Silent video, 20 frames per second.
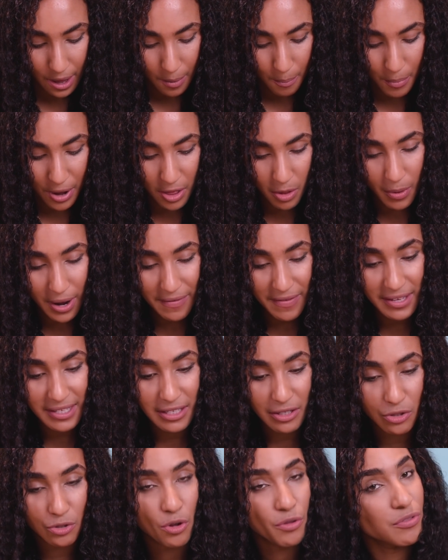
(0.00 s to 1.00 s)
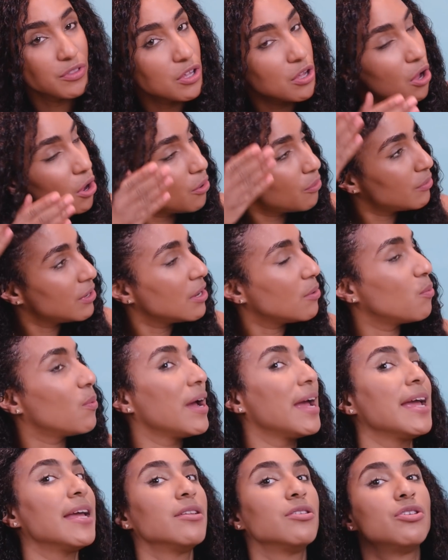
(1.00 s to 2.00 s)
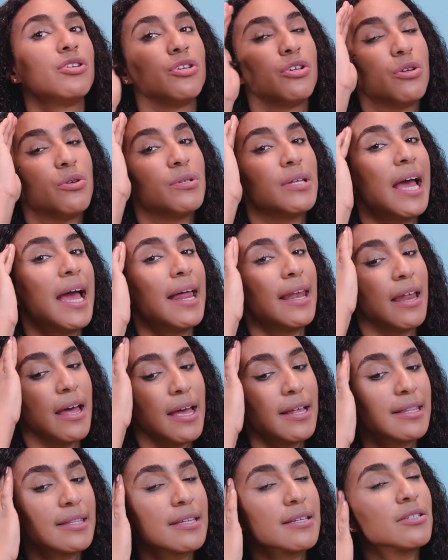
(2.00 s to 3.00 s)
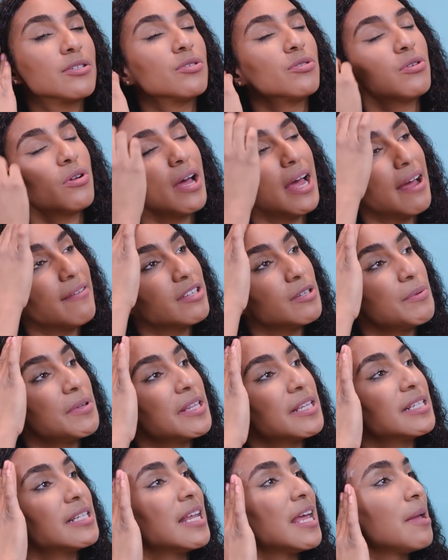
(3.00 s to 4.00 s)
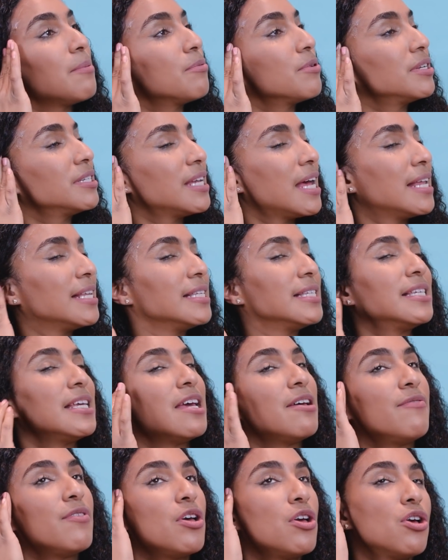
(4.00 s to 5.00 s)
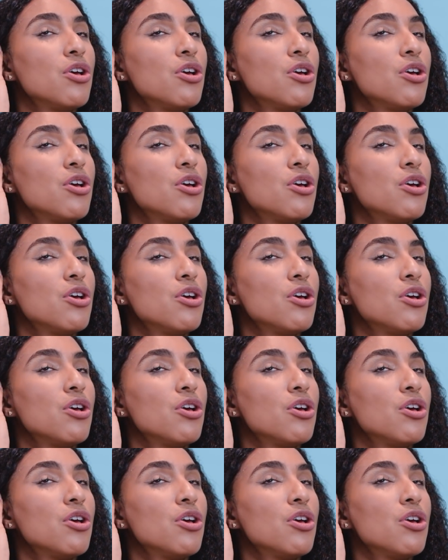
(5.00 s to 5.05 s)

By the way, this is not the only way to use henna. It does not have to be this labor intensive.